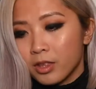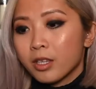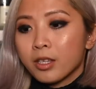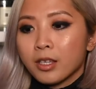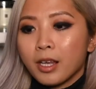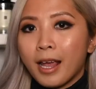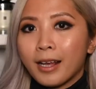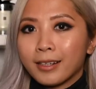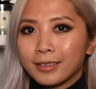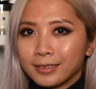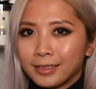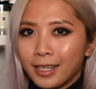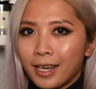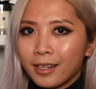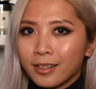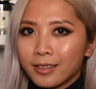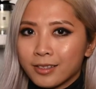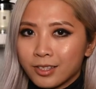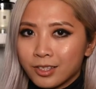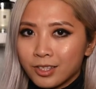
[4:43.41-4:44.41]
the
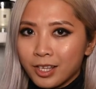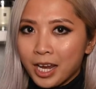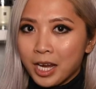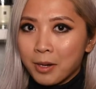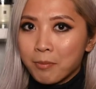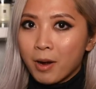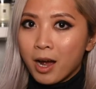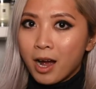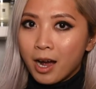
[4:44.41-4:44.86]
exact same